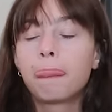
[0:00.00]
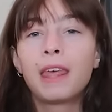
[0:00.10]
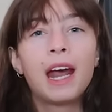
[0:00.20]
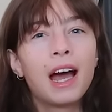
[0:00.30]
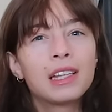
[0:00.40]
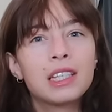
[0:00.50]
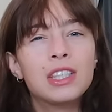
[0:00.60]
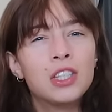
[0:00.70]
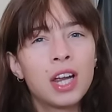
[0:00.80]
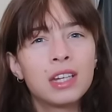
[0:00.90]
It has
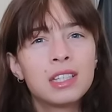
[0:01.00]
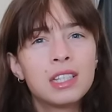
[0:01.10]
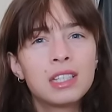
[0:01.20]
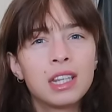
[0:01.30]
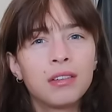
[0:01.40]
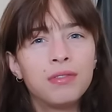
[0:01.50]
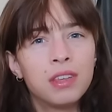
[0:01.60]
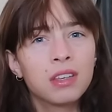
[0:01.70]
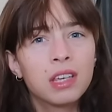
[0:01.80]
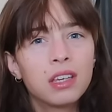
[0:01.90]
its genesis and that
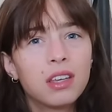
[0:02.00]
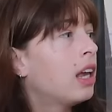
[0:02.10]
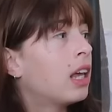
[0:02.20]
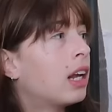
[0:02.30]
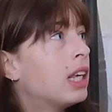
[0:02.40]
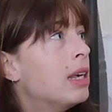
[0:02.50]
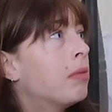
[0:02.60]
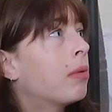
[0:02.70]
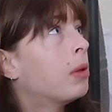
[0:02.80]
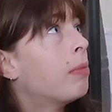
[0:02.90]
feeling, and I
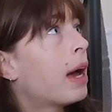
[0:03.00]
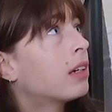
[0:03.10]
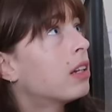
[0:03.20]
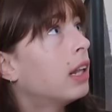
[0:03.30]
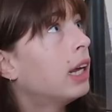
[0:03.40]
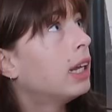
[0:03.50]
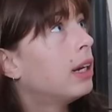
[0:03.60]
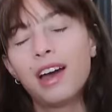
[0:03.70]
keep coming back to that.